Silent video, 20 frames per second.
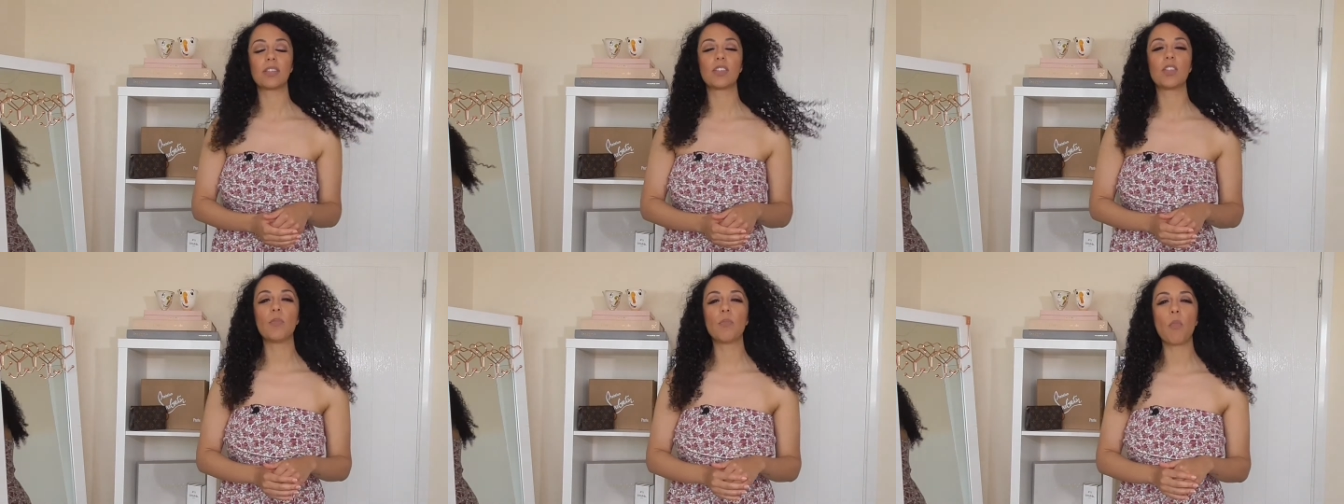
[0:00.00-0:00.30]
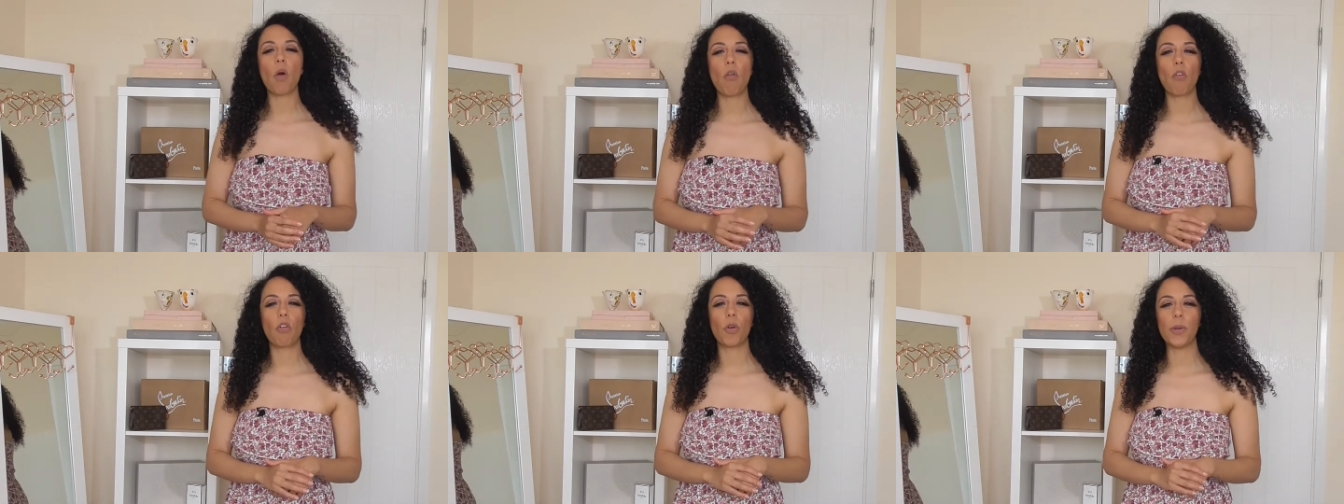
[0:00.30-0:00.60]

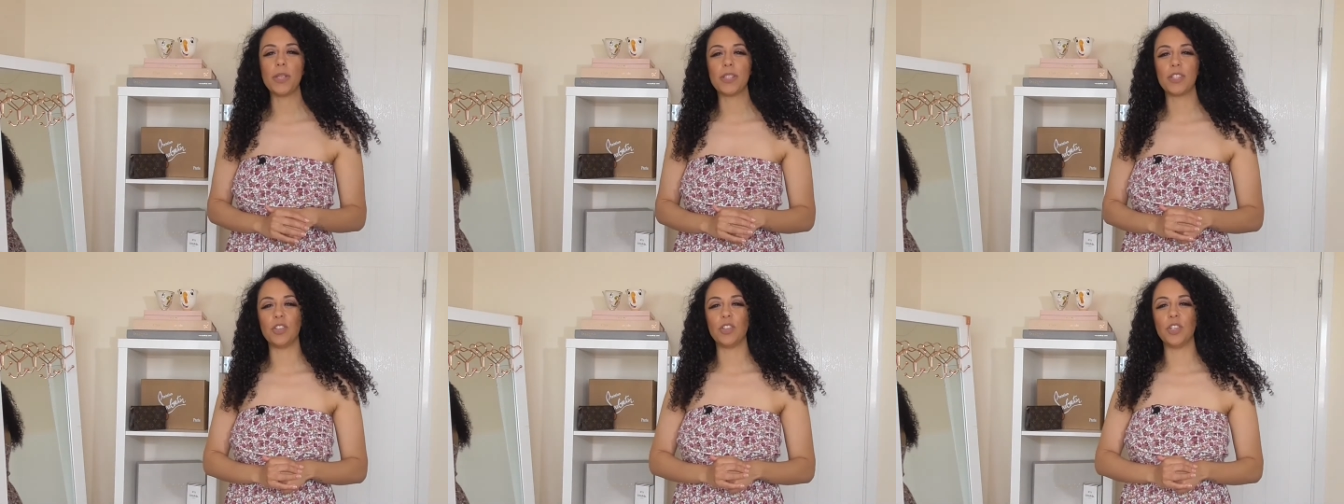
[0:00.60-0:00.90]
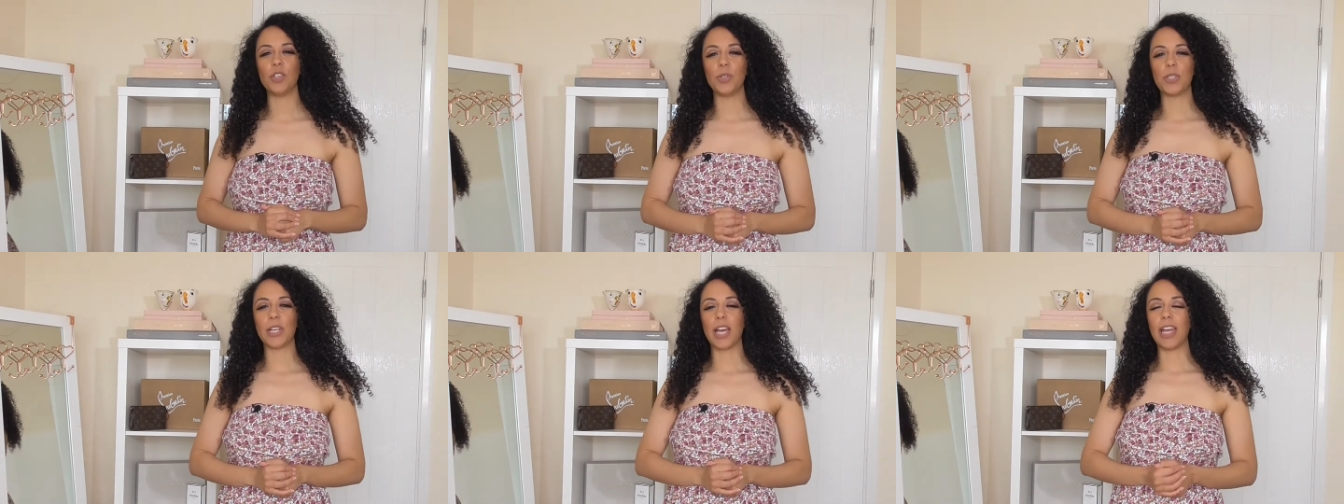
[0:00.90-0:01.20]
Tomorrow is a
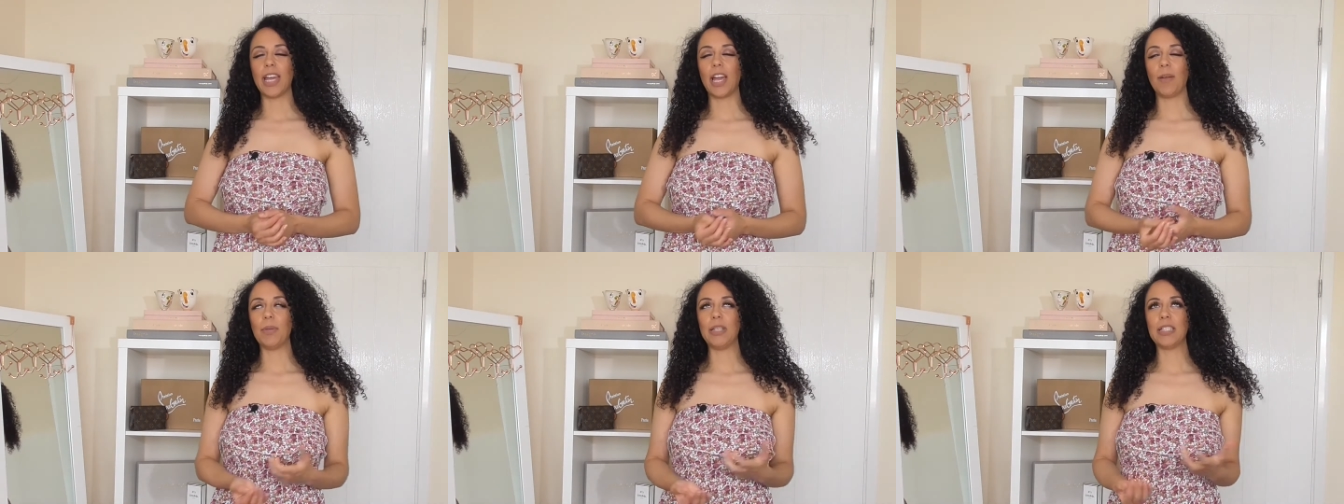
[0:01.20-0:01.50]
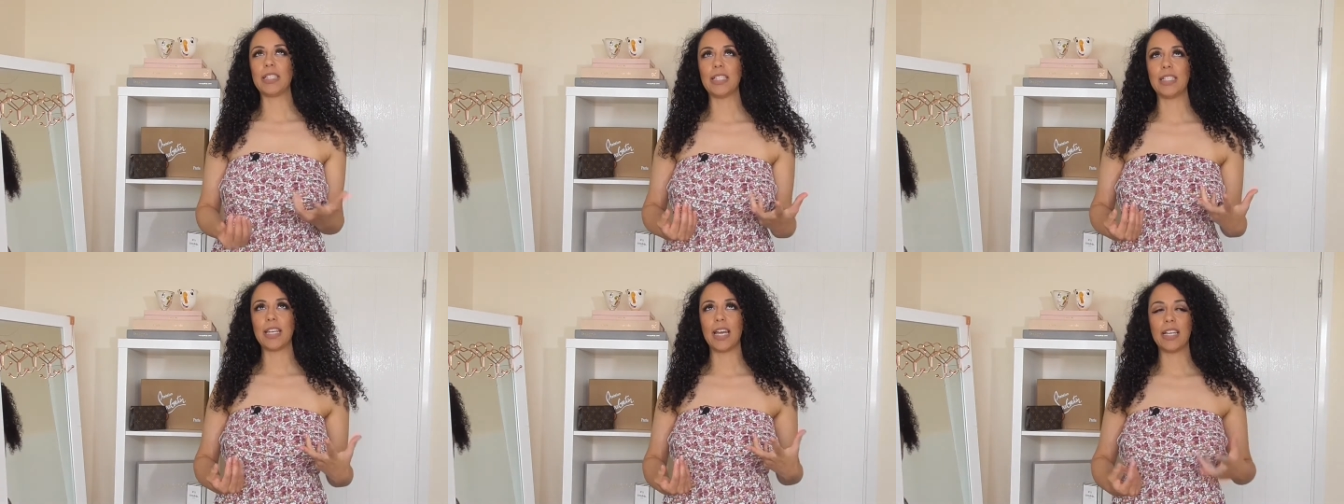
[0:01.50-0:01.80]
new day. I
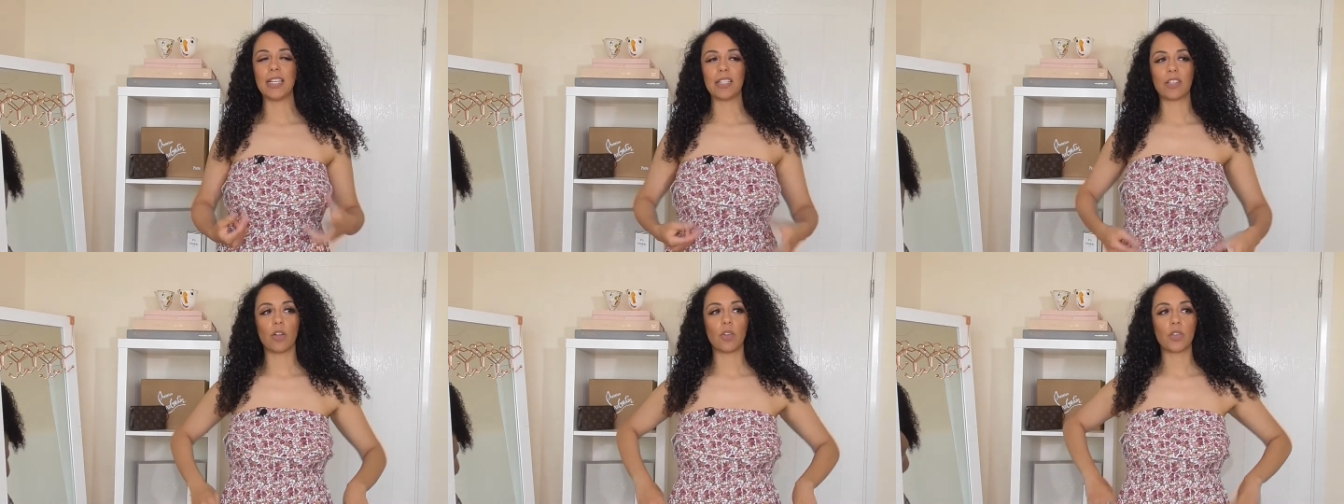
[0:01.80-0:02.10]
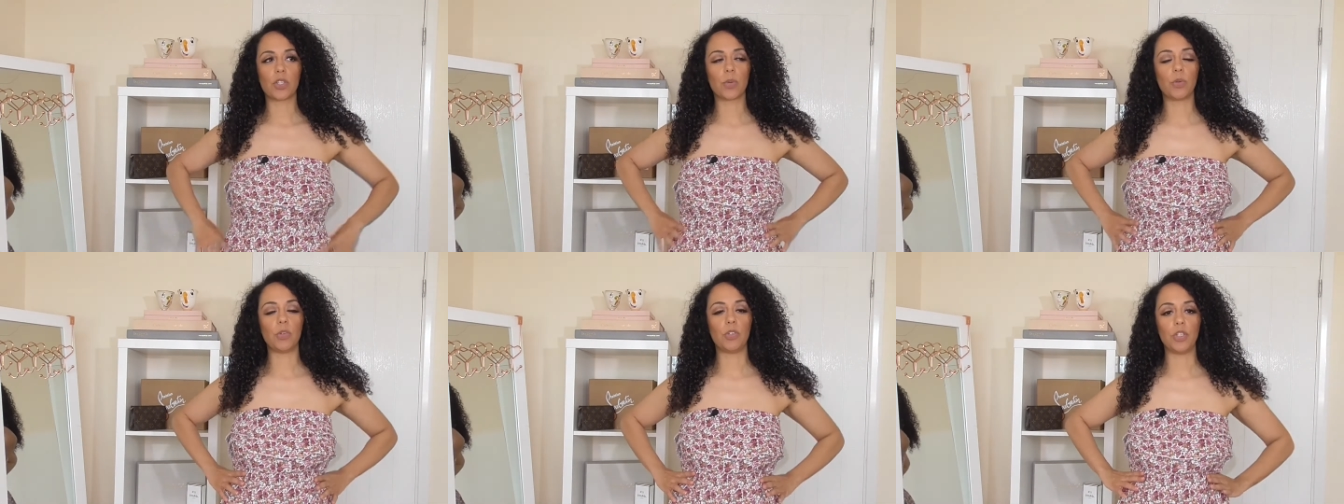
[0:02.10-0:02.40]
mean, today is also